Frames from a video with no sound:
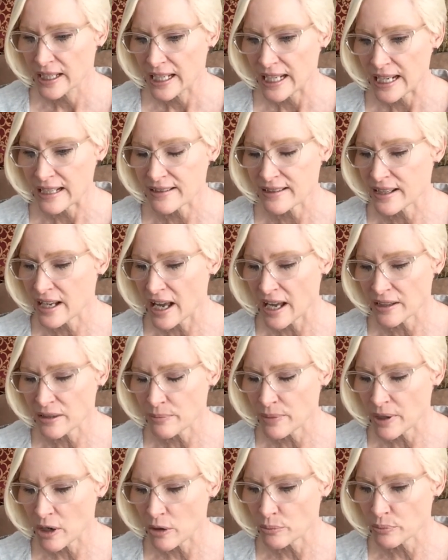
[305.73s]
It's not
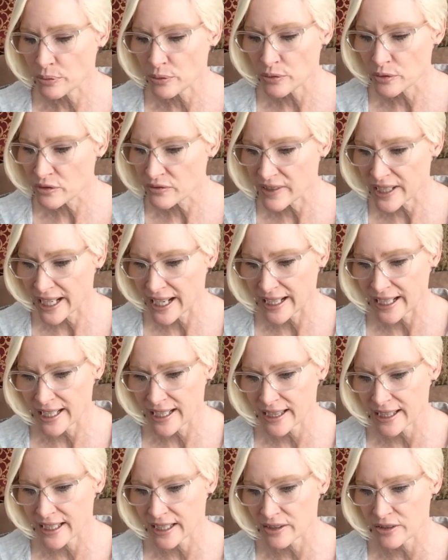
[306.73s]
about proving
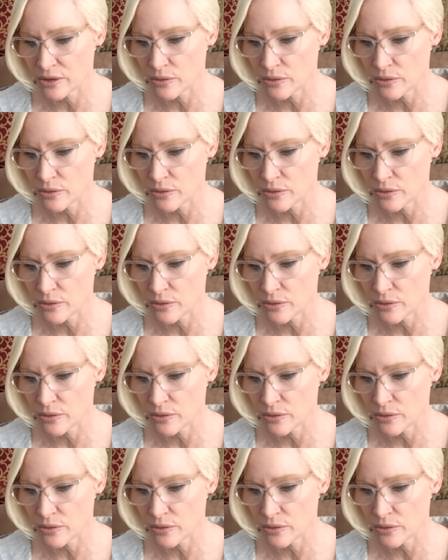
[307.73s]
anything